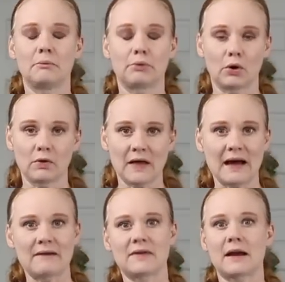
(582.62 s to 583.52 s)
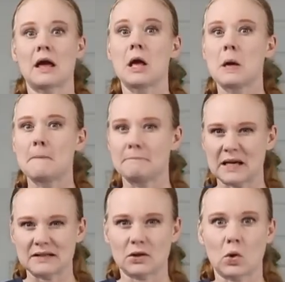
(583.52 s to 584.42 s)
Both have like
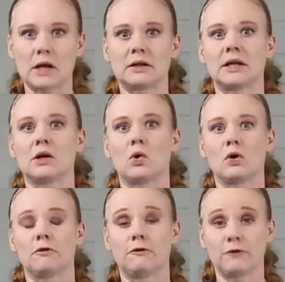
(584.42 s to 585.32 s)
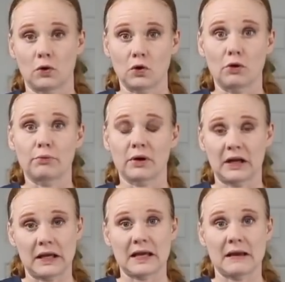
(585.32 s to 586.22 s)
best quality or photo
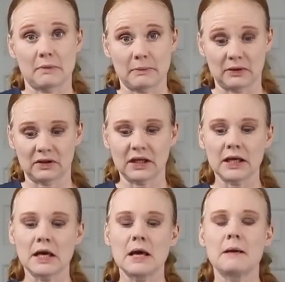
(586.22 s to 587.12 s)
printing capability,